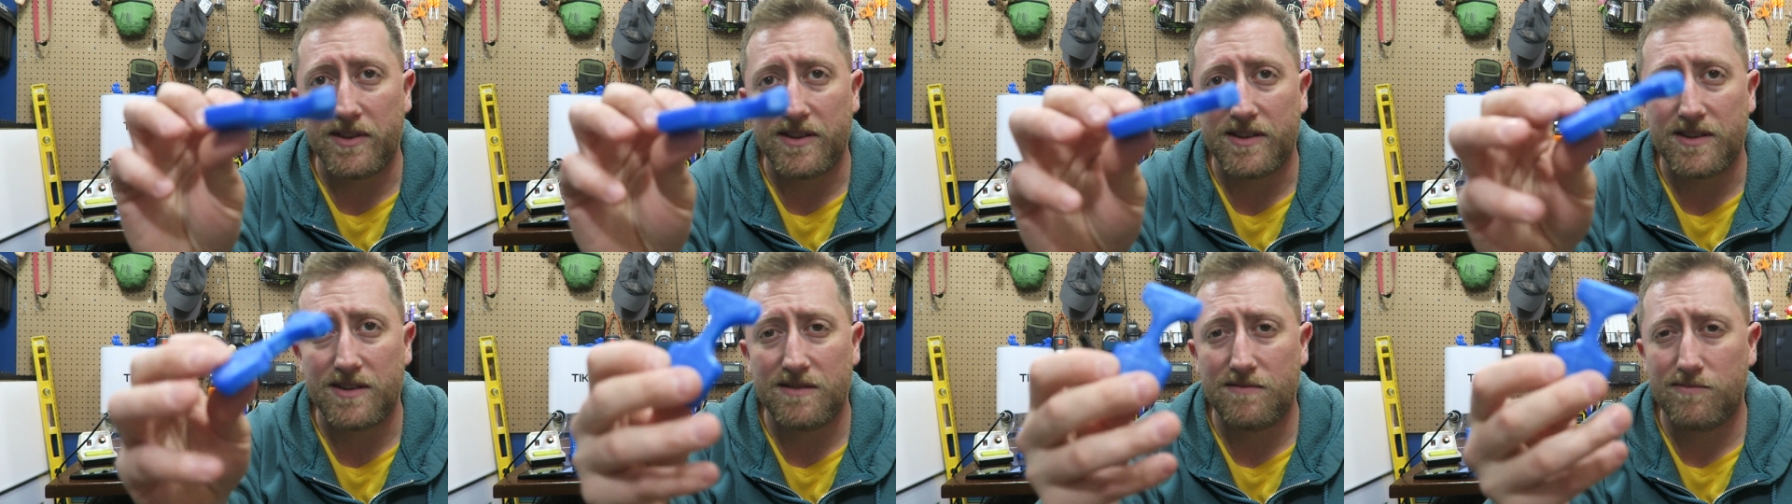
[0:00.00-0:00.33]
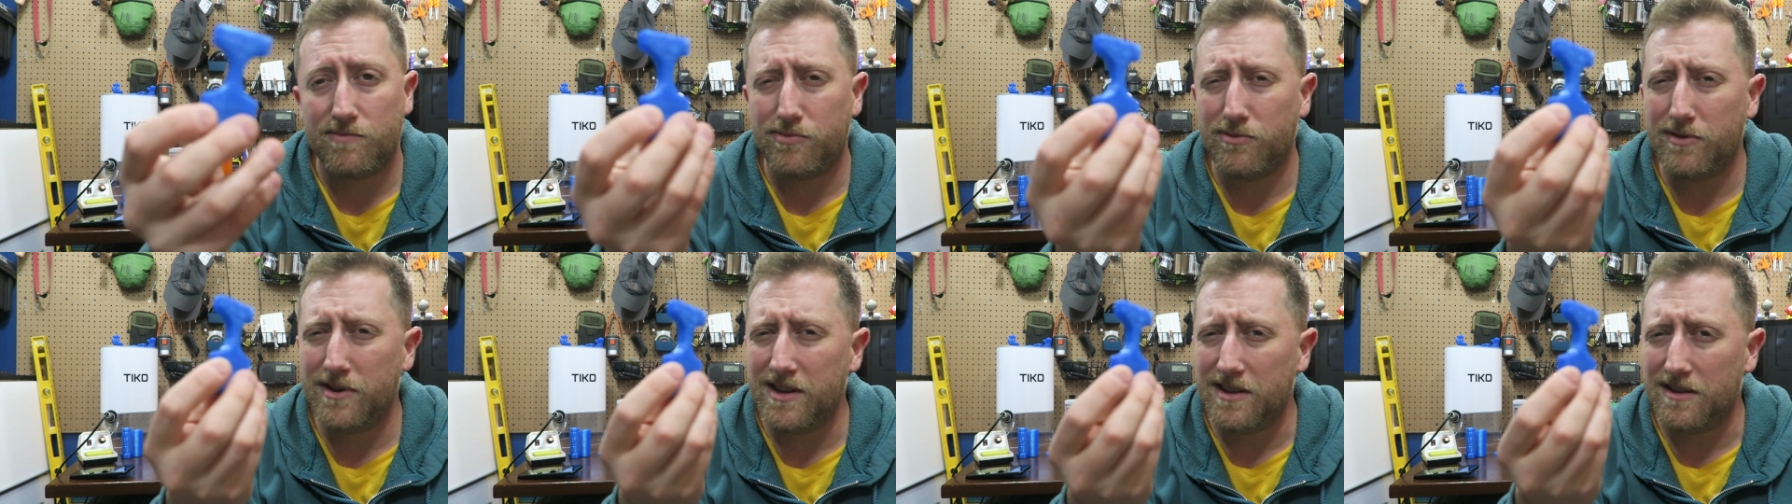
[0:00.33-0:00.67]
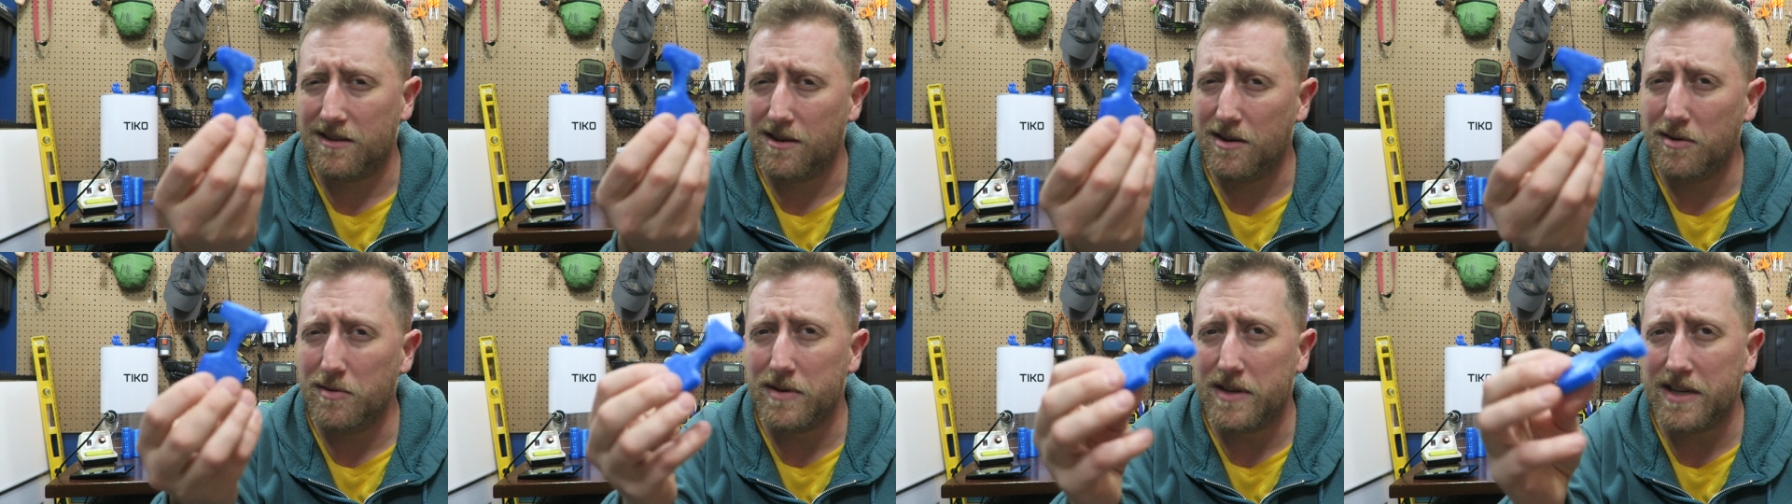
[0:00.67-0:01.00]
that's pretty
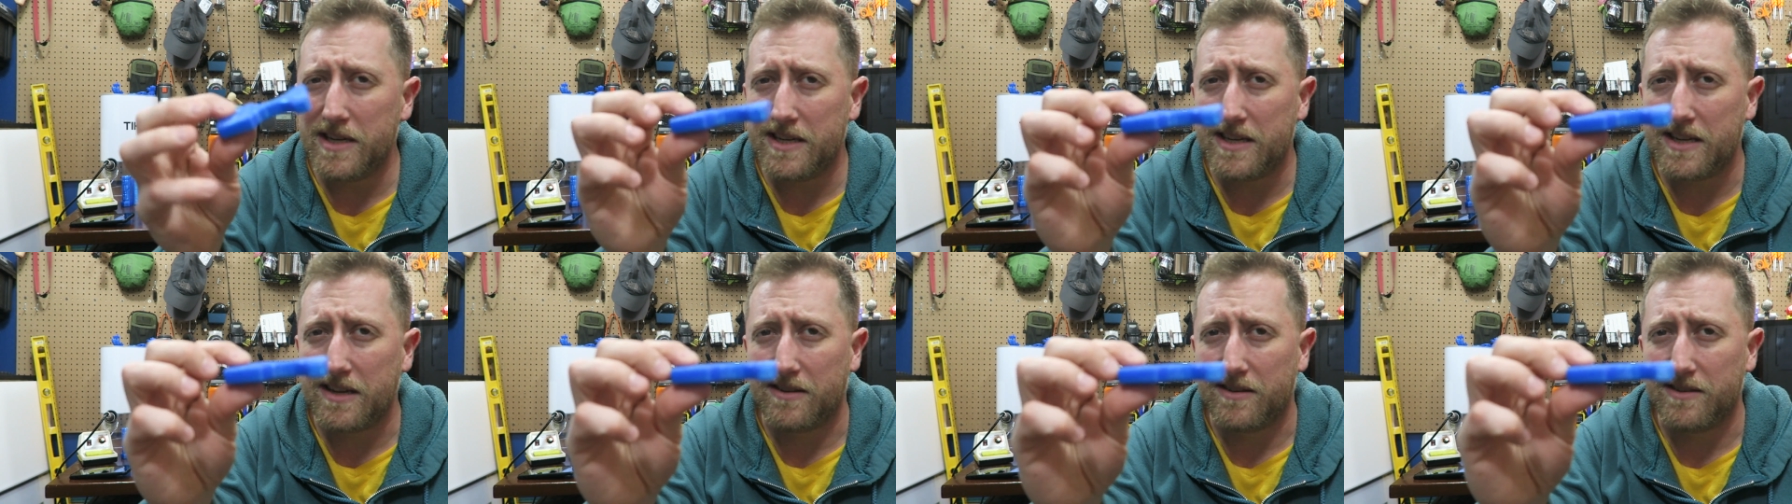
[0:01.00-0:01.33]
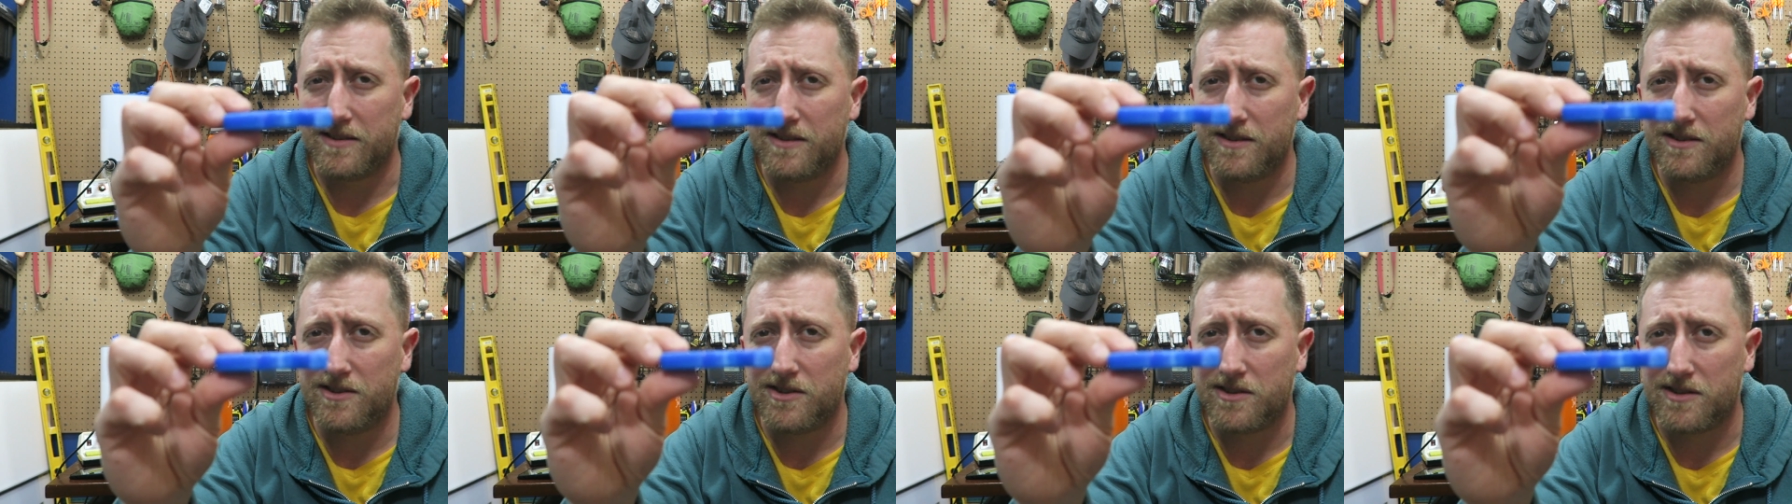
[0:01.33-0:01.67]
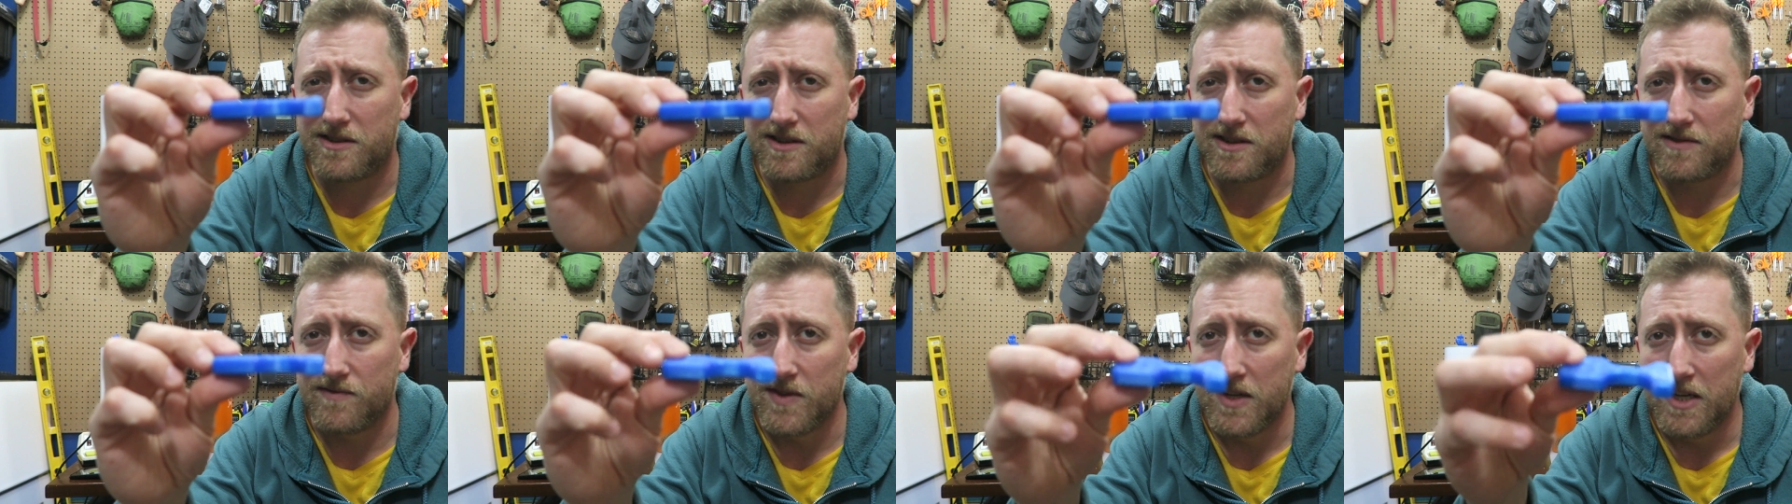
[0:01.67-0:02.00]
low detail, this is
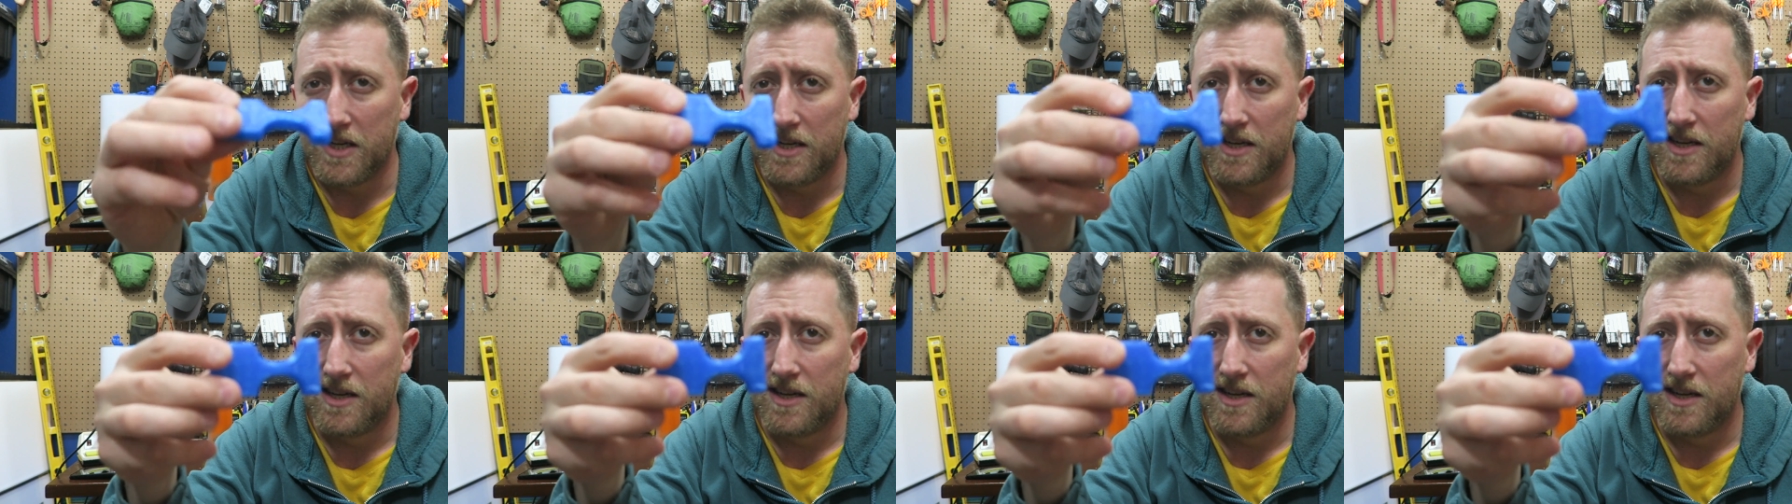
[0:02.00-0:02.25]
just a